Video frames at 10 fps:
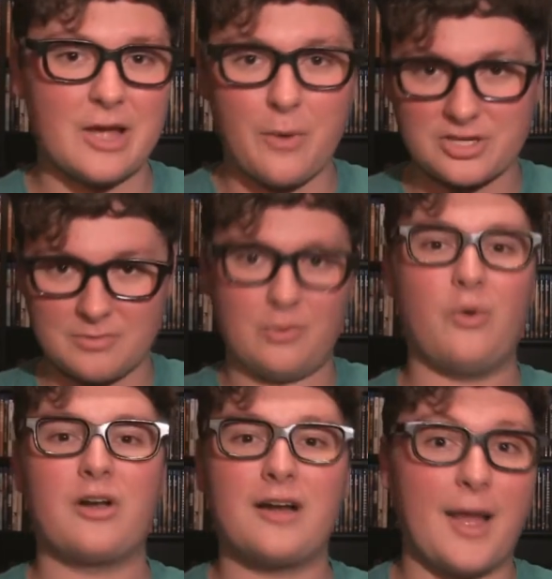so I watch them in
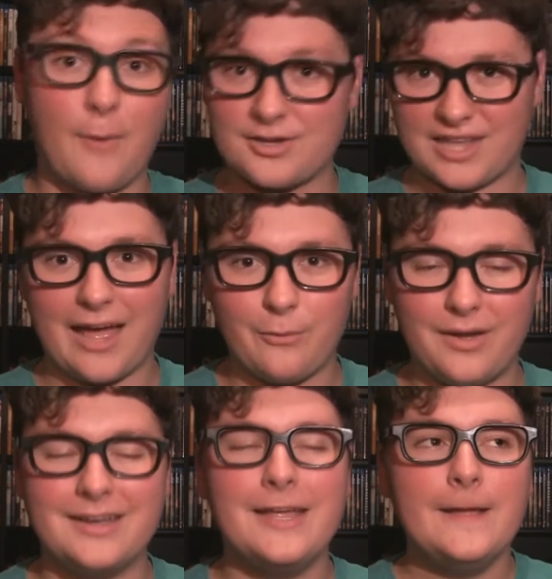order and I watch that
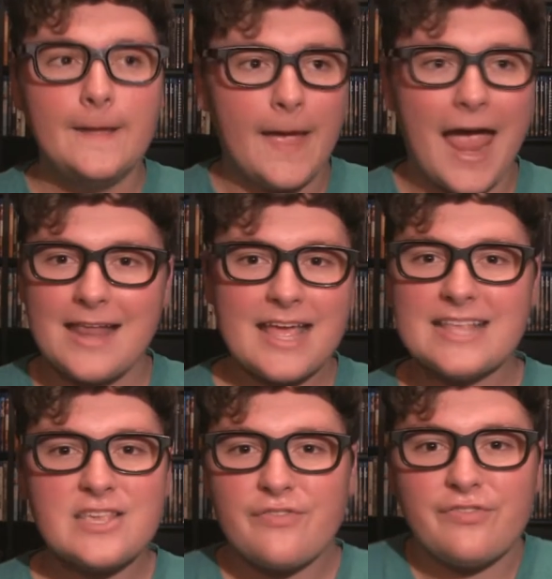one. And
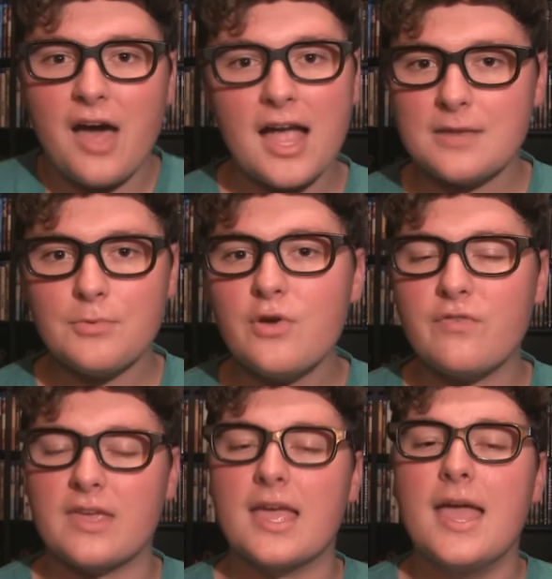it's a fine
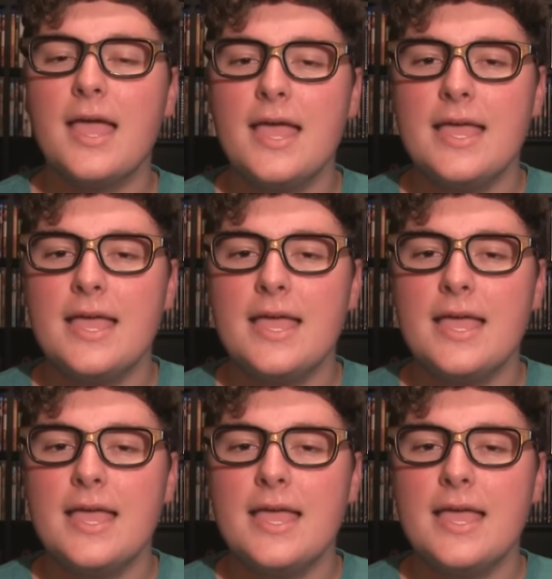movie.